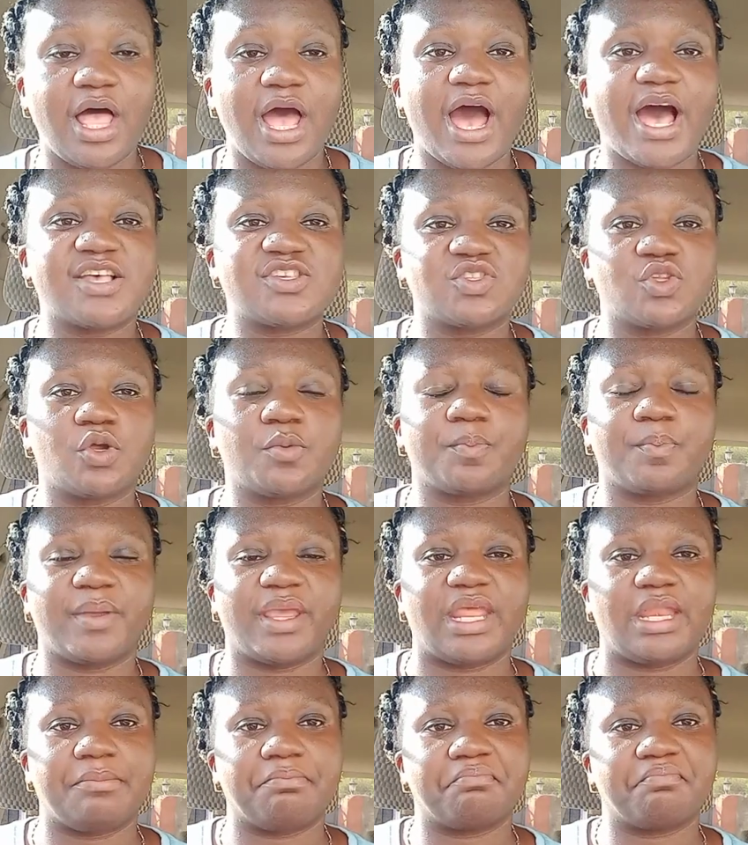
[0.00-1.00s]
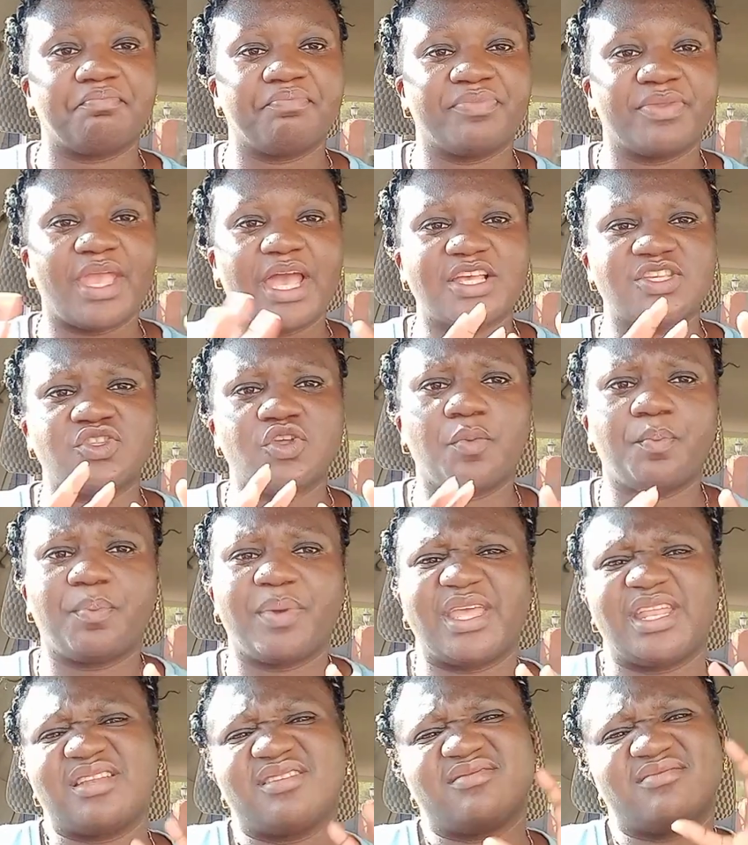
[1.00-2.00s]
has not been has not
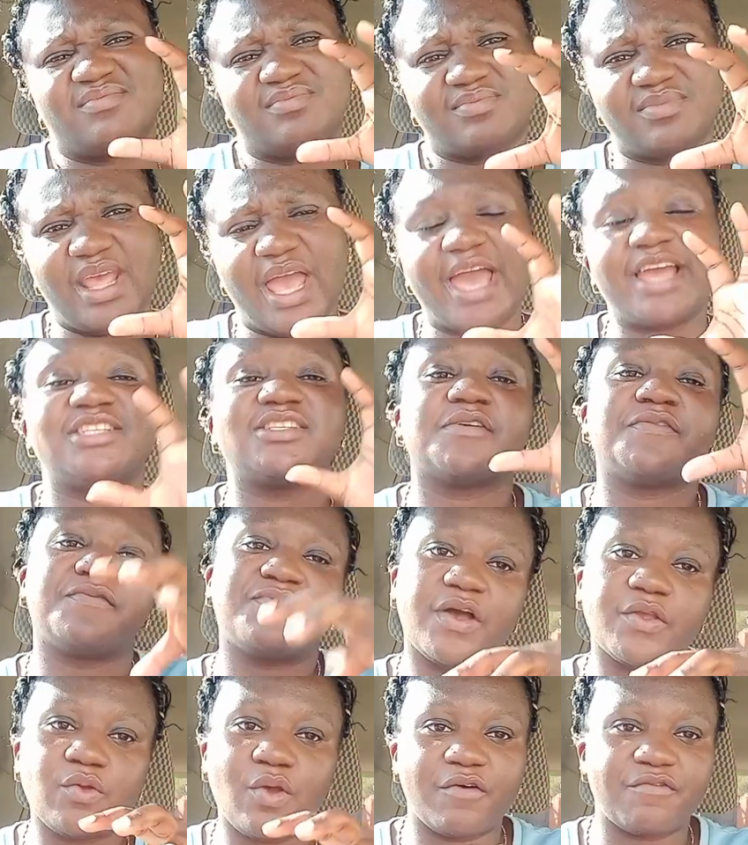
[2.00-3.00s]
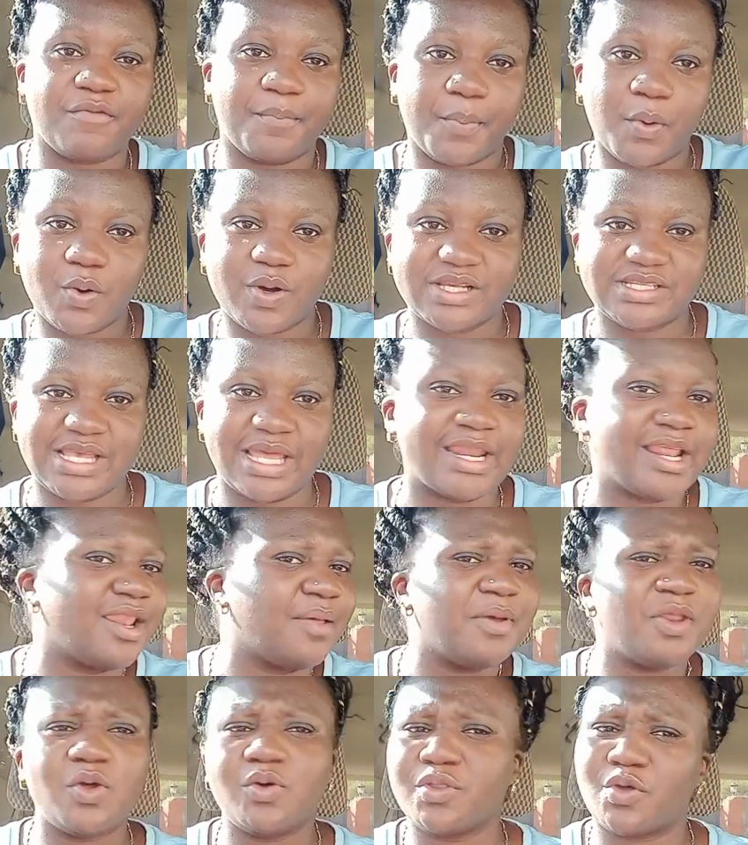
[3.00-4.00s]
been haijafanywa vipoa sana let me
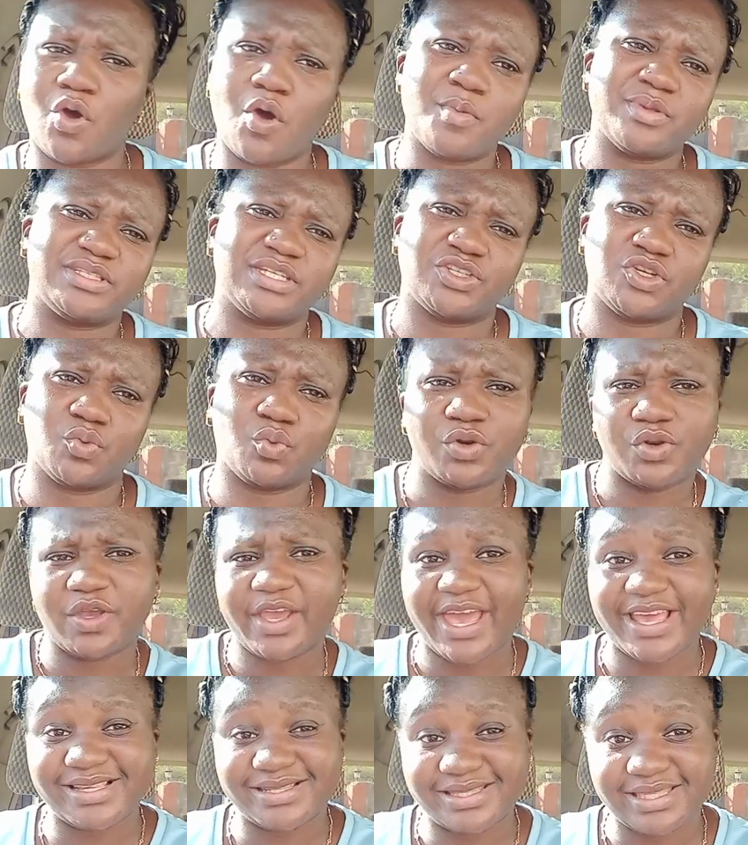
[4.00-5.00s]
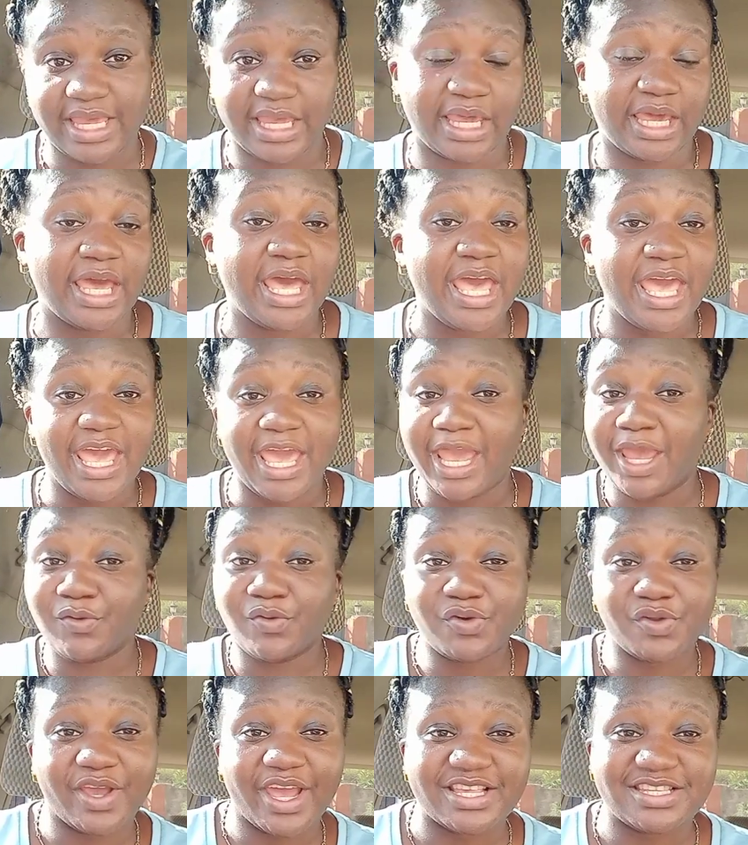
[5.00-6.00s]
know in the comment section what do you guys think and what
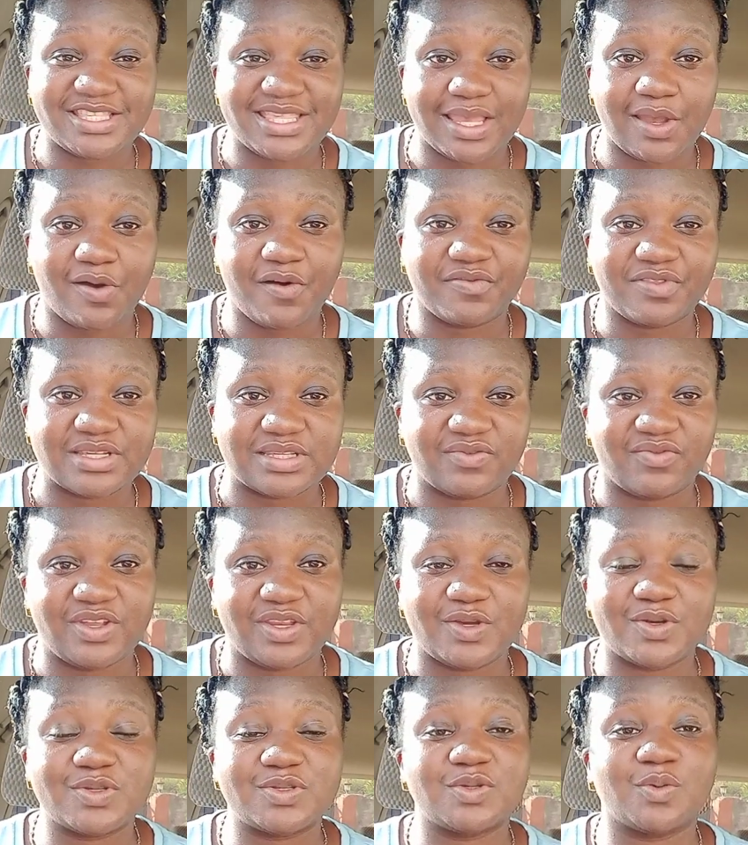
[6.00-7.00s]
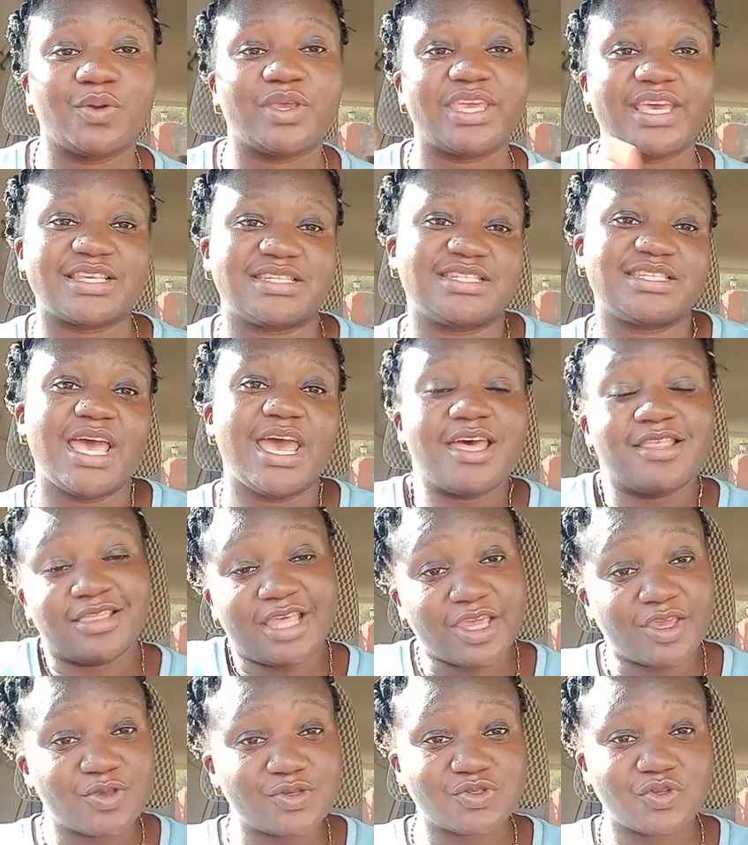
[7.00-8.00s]
do you guys think of this video so yes
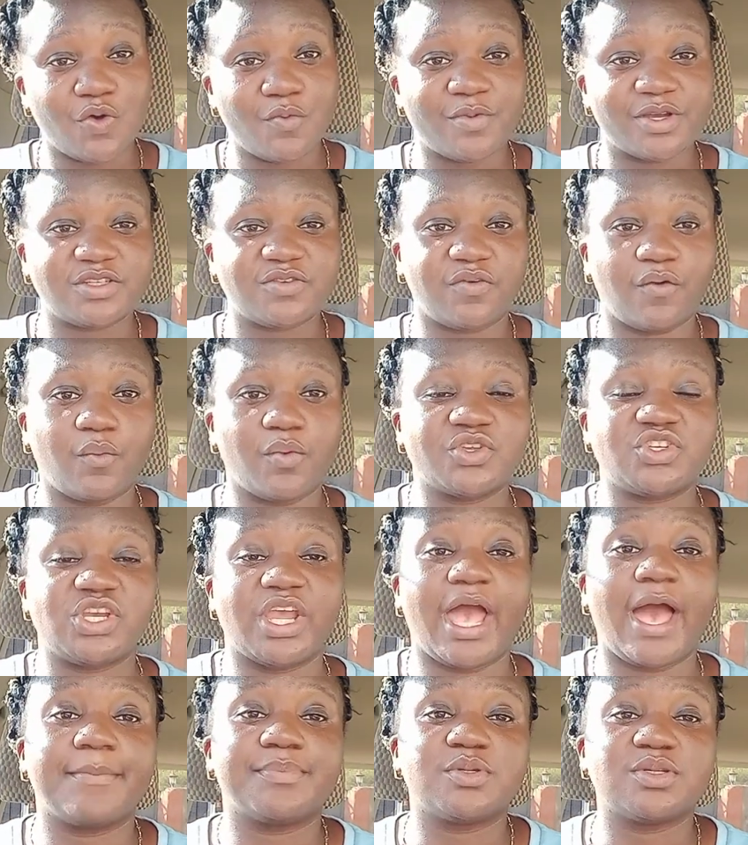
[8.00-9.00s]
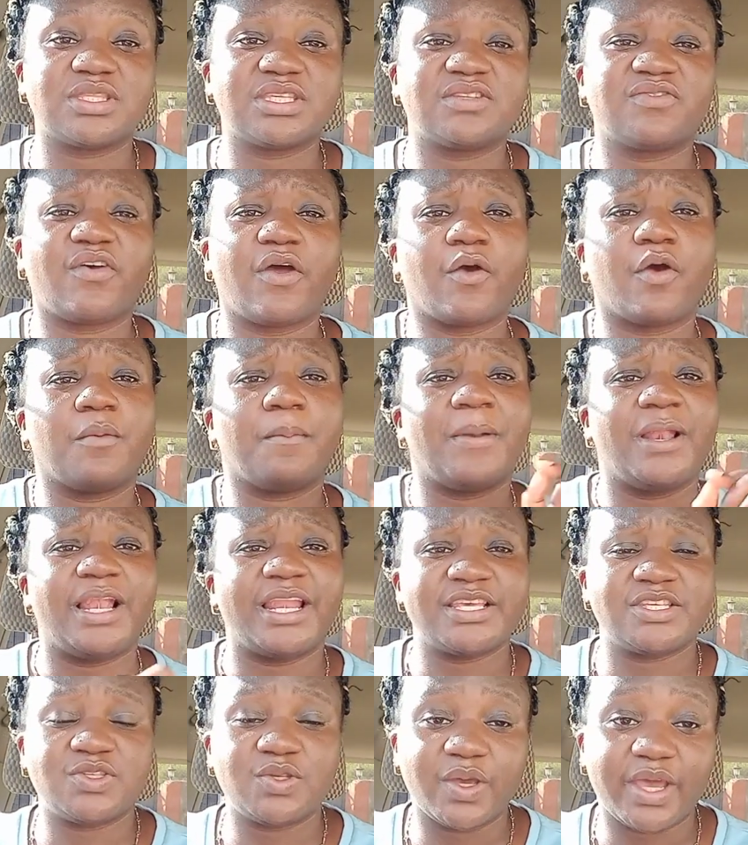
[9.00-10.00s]
thank you so much for watching up to this For god
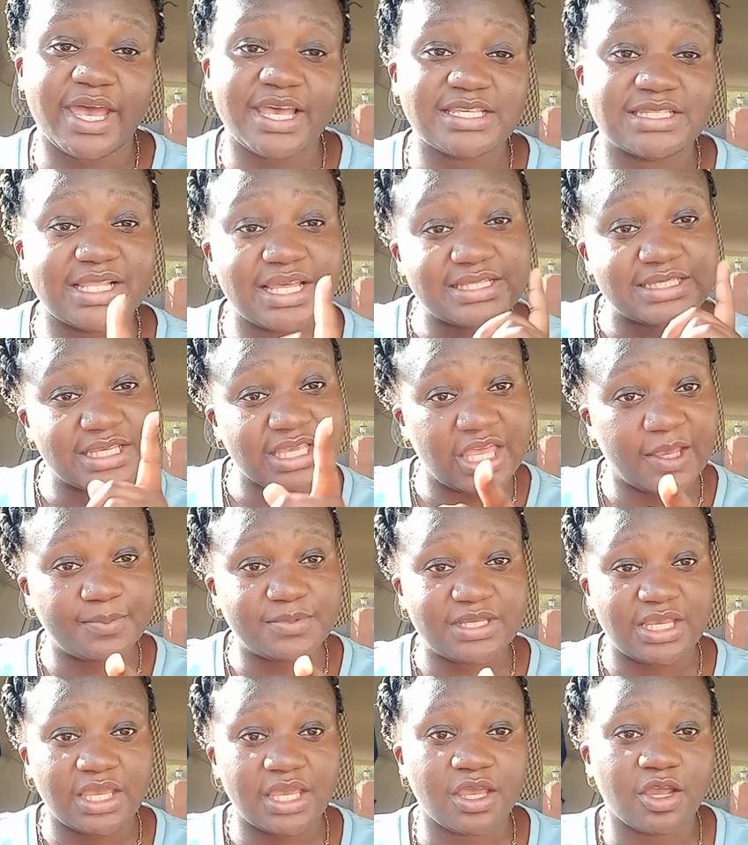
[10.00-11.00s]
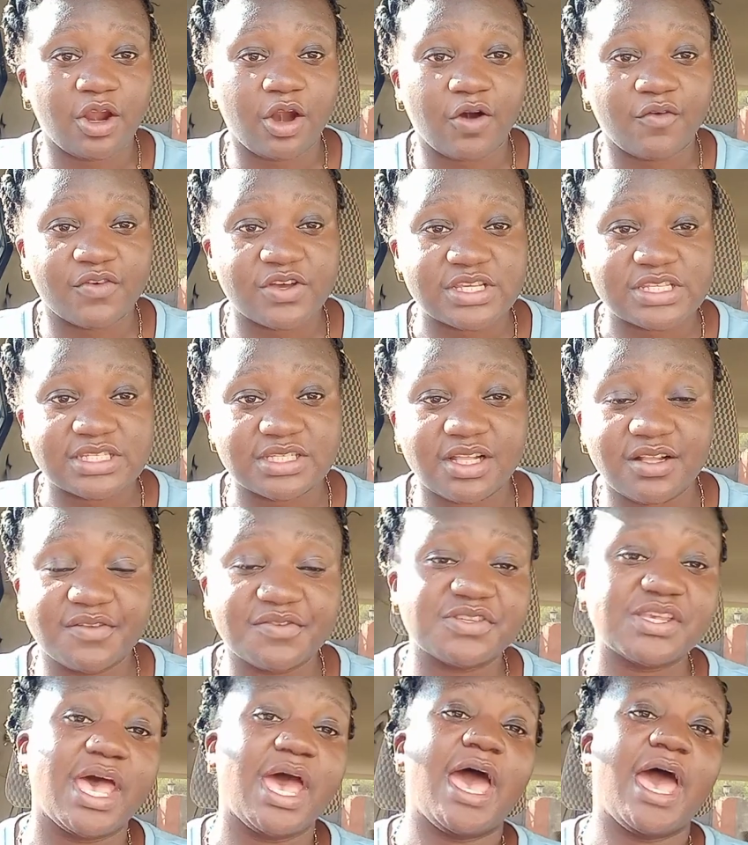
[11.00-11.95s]
bless you guys let's keep taking care of ourselves